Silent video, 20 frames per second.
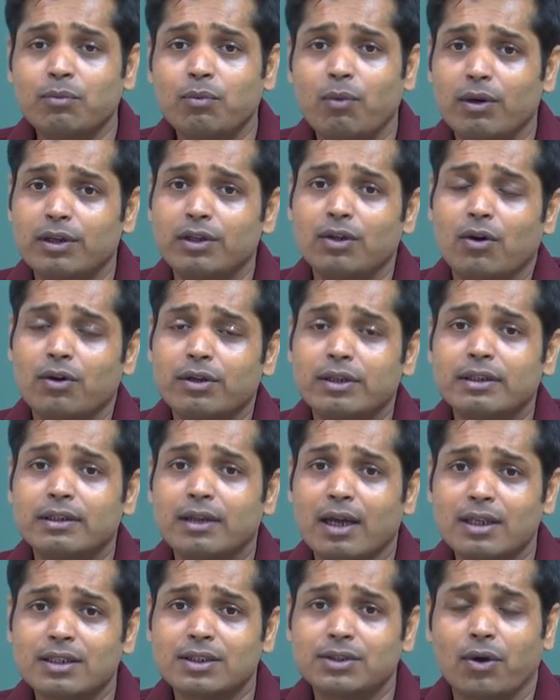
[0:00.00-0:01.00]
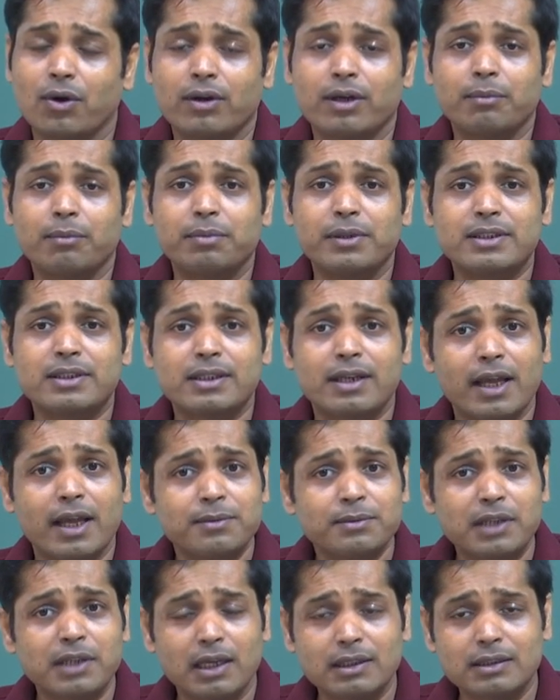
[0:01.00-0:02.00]
What doctor does? Doctor
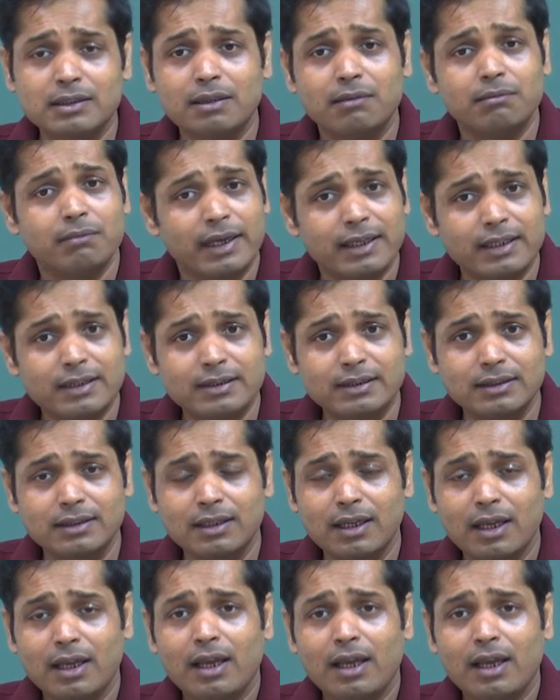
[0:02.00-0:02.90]
prescribes us some medicine.